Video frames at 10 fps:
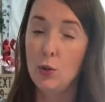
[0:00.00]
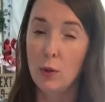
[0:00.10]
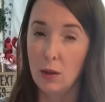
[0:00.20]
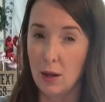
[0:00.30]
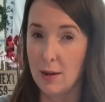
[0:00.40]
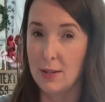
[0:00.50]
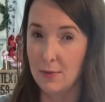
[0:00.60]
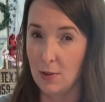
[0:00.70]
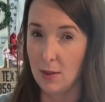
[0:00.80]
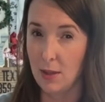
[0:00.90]
do a lot of
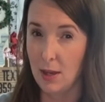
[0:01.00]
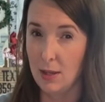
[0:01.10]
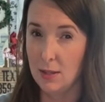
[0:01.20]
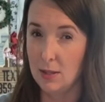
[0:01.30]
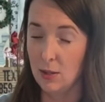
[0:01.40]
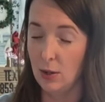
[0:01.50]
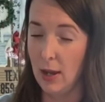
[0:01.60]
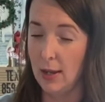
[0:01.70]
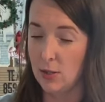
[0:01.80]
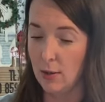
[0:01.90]
different things,
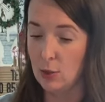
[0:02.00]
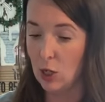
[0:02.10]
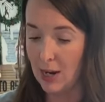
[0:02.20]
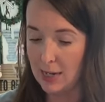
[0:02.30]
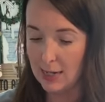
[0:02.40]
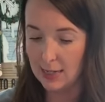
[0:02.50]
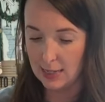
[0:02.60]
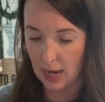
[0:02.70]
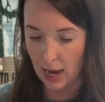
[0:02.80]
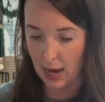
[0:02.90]
okay? So I'm trying to
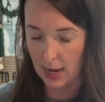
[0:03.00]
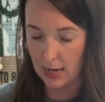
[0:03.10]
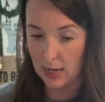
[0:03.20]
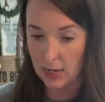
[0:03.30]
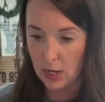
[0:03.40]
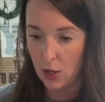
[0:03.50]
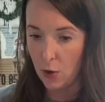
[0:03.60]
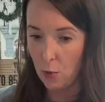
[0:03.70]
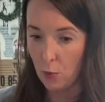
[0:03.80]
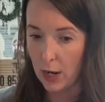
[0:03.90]
decide
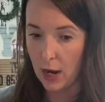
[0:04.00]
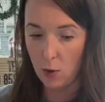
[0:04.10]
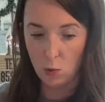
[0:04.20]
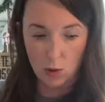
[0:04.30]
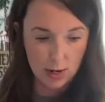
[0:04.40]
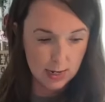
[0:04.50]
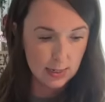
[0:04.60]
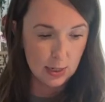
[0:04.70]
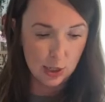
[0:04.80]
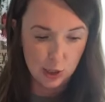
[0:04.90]
what I
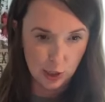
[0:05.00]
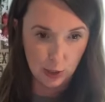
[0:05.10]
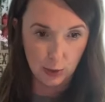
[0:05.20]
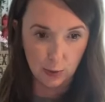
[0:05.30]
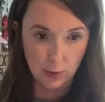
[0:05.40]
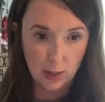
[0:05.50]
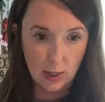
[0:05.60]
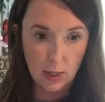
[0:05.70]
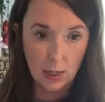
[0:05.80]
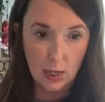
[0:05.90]
want to do.
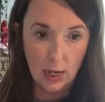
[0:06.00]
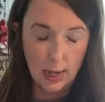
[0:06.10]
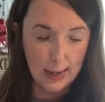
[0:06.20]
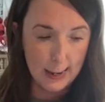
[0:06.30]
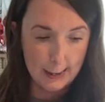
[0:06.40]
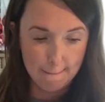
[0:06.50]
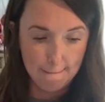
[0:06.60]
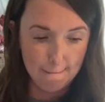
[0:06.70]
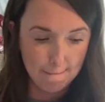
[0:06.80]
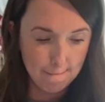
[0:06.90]

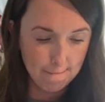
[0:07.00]
Because